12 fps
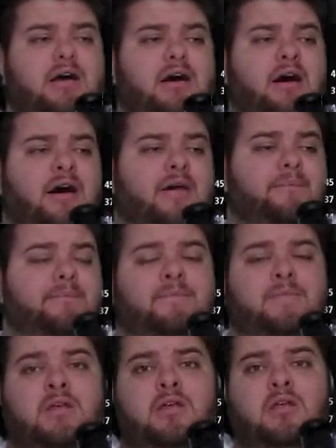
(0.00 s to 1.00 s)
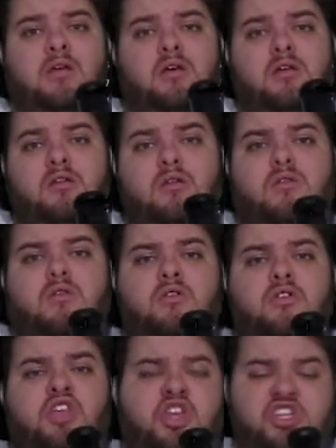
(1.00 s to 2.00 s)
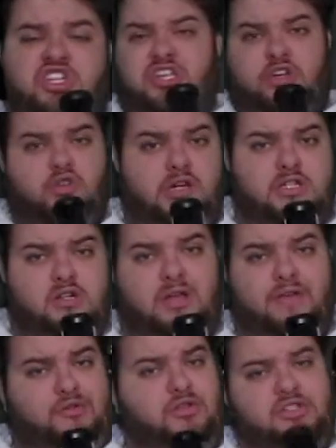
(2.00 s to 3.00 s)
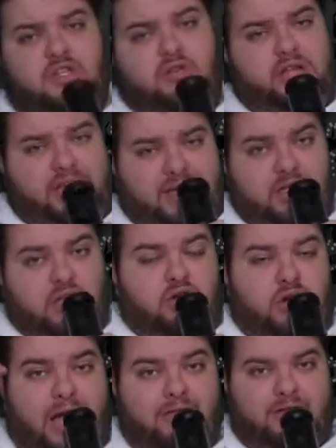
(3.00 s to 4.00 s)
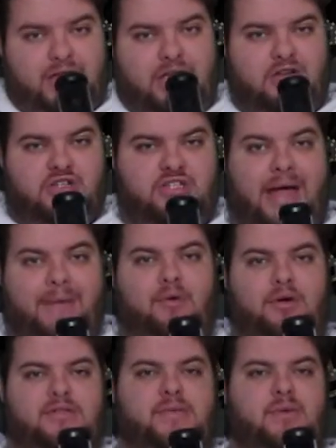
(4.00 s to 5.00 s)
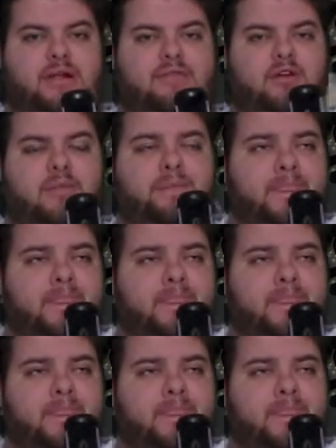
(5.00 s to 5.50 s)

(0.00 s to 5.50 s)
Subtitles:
You increase your level. There's no like, you don't allocate your stat points or whatever.